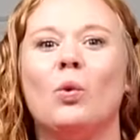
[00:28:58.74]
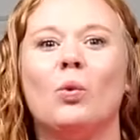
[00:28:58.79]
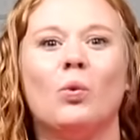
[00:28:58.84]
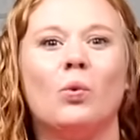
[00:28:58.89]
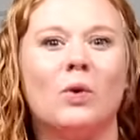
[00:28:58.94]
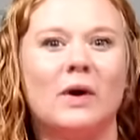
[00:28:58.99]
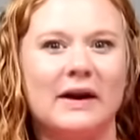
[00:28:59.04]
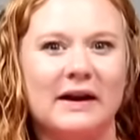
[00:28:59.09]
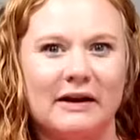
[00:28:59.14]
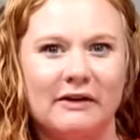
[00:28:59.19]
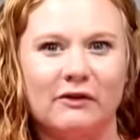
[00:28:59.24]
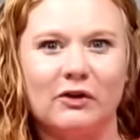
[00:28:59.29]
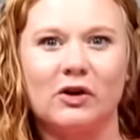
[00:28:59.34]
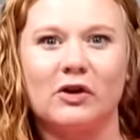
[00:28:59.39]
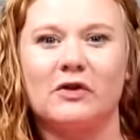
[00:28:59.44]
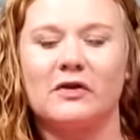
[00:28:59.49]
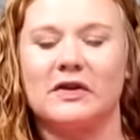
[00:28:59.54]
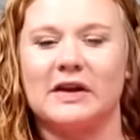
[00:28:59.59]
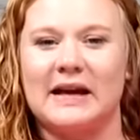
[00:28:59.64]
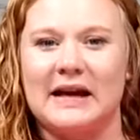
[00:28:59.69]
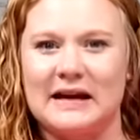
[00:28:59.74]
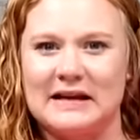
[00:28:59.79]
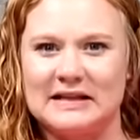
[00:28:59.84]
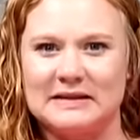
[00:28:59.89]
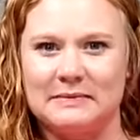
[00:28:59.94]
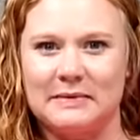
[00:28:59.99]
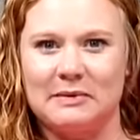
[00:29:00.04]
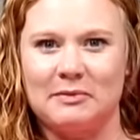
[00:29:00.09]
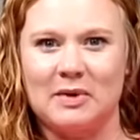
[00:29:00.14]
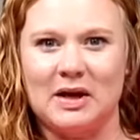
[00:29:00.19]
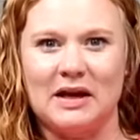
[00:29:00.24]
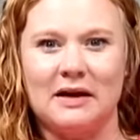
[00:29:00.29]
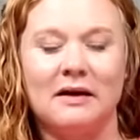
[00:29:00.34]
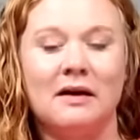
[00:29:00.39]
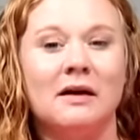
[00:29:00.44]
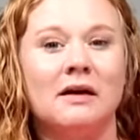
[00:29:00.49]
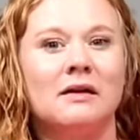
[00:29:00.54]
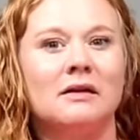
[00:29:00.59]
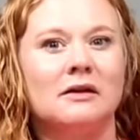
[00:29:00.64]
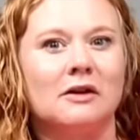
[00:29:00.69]
whatever the case may
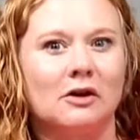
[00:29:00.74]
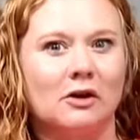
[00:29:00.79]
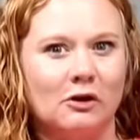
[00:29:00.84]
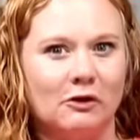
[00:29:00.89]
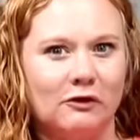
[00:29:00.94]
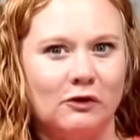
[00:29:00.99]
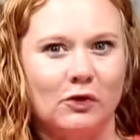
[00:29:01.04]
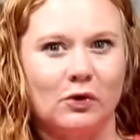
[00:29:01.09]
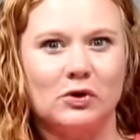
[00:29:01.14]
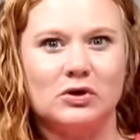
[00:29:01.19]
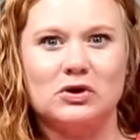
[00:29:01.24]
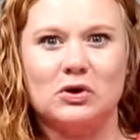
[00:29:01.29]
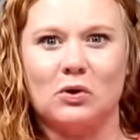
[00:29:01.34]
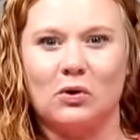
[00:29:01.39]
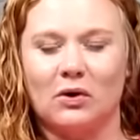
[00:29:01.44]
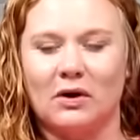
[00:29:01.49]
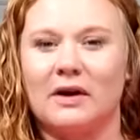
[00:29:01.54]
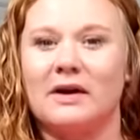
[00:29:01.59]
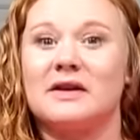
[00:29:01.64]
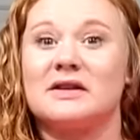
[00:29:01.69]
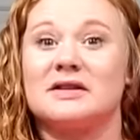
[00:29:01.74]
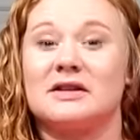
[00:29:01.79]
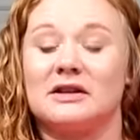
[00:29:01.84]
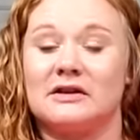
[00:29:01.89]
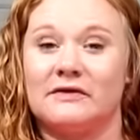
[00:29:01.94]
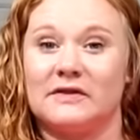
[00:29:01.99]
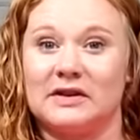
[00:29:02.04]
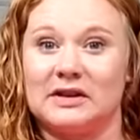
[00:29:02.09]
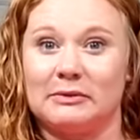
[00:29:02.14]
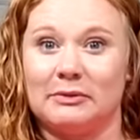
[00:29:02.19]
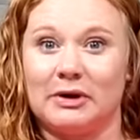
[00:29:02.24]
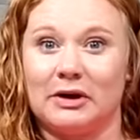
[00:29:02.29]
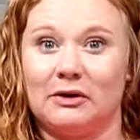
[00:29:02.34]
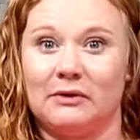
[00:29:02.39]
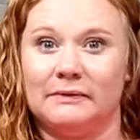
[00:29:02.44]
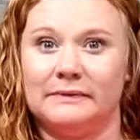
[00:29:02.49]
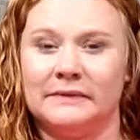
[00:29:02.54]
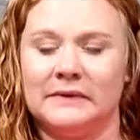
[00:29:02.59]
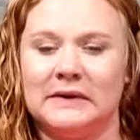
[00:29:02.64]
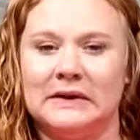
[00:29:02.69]
be. The Glowforge Aura is going to fit the
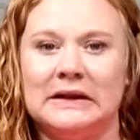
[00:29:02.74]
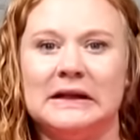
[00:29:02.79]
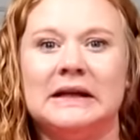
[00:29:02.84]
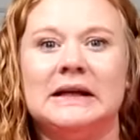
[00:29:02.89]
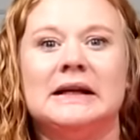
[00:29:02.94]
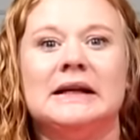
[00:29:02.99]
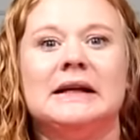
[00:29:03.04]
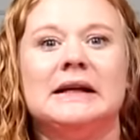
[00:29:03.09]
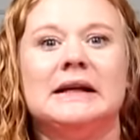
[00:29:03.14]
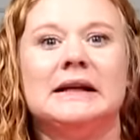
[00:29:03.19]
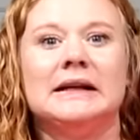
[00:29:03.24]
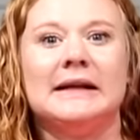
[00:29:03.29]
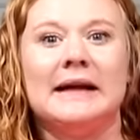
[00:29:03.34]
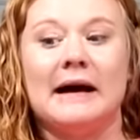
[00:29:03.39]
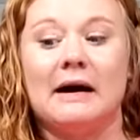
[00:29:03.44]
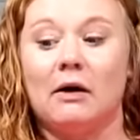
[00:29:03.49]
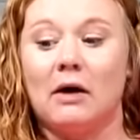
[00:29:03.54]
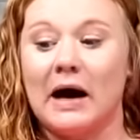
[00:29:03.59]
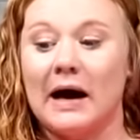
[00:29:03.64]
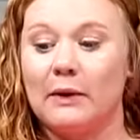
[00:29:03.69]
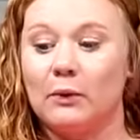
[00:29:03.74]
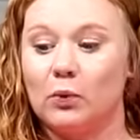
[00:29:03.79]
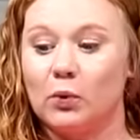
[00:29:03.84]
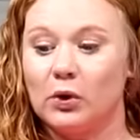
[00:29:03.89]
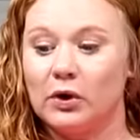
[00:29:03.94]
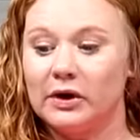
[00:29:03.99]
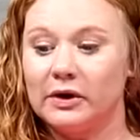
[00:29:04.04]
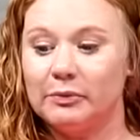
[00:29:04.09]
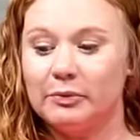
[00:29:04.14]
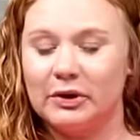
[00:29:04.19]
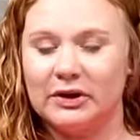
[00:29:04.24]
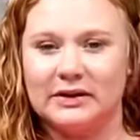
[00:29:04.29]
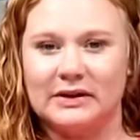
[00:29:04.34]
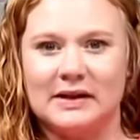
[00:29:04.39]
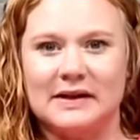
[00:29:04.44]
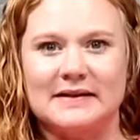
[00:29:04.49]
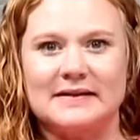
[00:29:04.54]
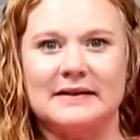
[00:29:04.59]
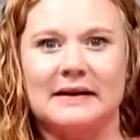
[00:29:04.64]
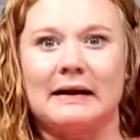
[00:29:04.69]
bill. Now, I would put
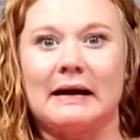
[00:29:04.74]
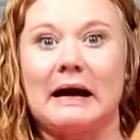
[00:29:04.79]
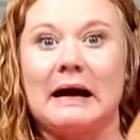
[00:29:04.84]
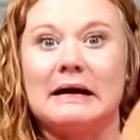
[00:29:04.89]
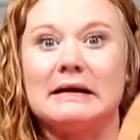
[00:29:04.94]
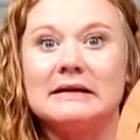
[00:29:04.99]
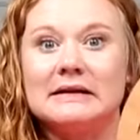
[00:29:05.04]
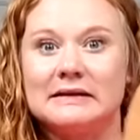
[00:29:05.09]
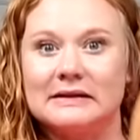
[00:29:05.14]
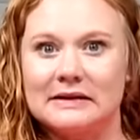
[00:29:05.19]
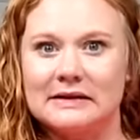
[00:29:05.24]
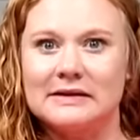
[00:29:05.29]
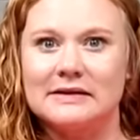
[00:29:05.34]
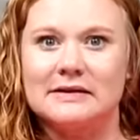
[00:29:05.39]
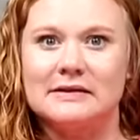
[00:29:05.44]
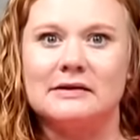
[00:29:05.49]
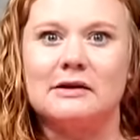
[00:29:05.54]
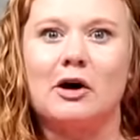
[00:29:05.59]
this, like I did this